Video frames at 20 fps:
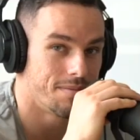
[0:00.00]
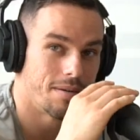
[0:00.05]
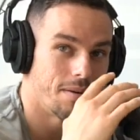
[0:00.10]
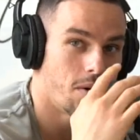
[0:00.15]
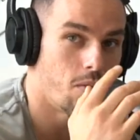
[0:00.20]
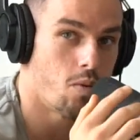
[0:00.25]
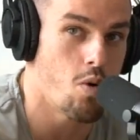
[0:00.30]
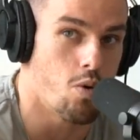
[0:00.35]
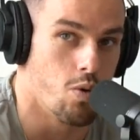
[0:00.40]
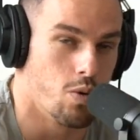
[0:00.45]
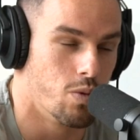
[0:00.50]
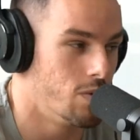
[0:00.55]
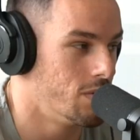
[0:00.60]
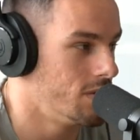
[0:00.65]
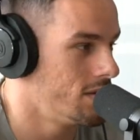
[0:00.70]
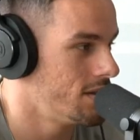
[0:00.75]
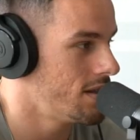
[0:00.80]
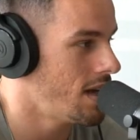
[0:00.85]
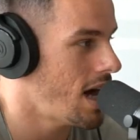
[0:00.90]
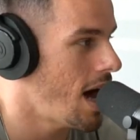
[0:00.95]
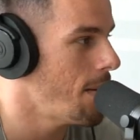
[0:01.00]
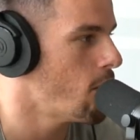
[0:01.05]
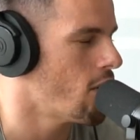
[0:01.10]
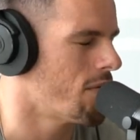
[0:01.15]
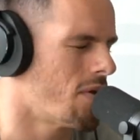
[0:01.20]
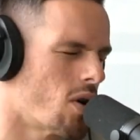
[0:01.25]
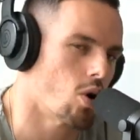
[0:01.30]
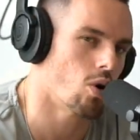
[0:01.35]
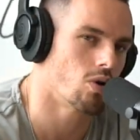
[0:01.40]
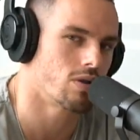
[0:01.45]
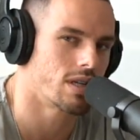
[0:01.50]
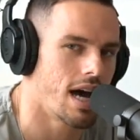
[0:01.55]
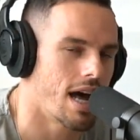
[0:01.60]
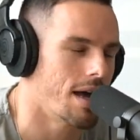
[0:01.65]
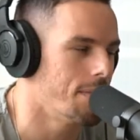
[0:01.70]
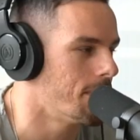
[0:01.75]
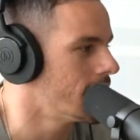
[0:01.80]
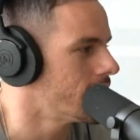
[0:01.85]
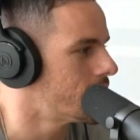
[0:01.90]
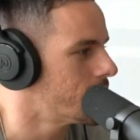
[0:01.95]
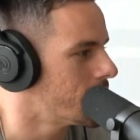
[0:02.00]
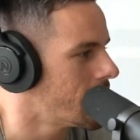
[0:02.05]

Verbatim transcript: Man. Ooh, I'm more of a gold guy, but it's